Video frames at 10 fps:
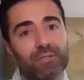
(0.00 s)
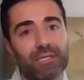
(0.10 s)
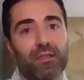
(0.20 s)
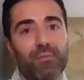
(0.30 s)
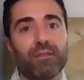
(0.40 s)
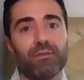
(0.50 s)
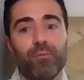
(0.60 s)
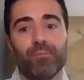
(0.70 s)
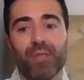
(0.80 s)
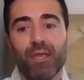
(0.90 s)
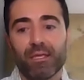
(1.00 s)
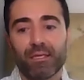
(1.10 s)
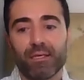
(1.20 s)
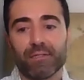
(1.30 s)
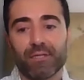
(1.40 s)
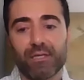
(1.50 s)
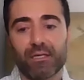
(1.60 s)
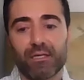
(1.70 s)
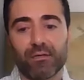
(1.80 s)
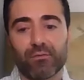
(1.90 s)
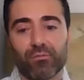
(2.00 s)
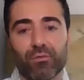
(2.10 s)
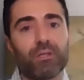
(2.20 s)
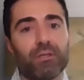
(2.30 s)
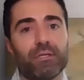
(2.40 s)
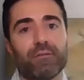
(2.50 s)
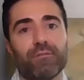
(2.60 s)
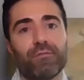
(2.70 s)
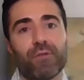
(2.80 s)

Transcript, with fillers: about the elemental is it can really lead to